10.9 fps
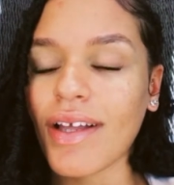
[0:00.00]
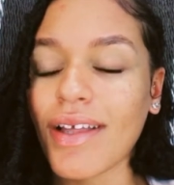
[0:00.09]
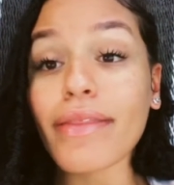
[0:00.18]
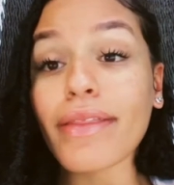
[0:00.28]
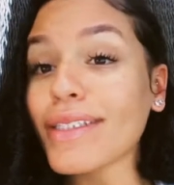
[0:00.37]

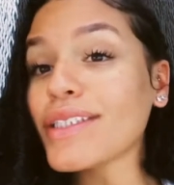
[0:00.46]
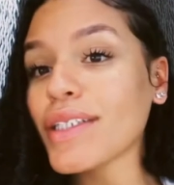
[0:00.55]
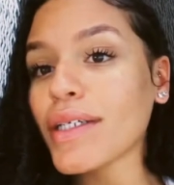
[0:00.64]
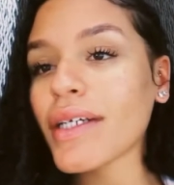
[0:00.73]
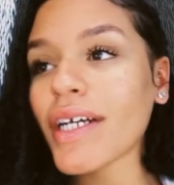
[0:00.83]
this
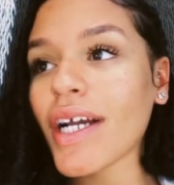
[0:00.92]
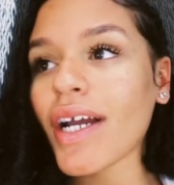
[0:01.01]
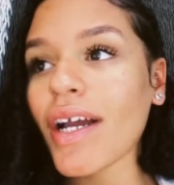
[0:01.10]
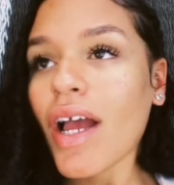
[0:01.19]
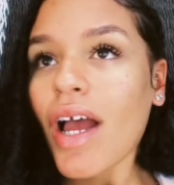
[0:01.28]
year
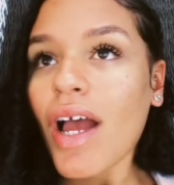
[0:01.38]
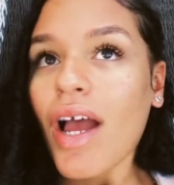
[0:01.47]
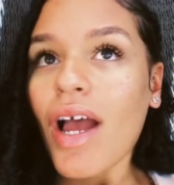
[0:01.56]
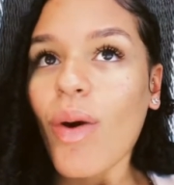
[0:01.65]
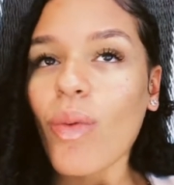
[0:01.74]

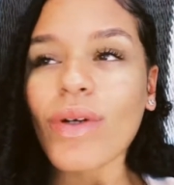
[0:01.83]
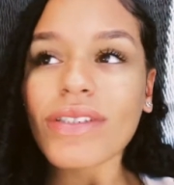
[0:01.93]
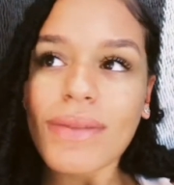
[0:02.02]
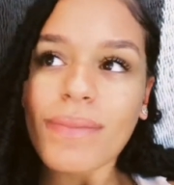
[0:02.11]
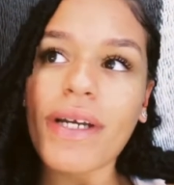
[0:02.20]

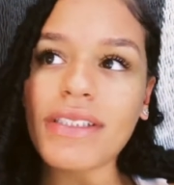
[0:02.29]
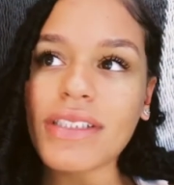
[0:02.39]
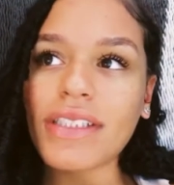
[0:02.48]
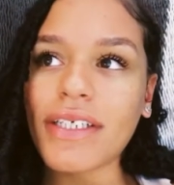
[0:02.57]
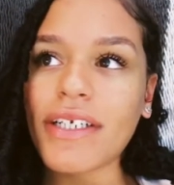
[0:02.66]
was the
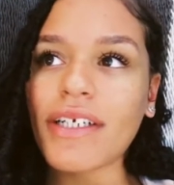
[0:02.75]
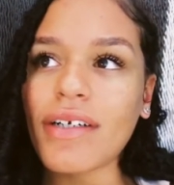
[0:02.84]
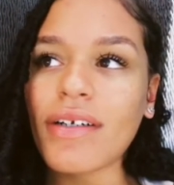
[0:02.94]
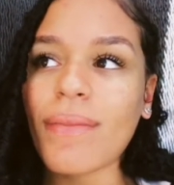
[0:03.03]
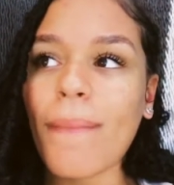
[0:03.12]
best year,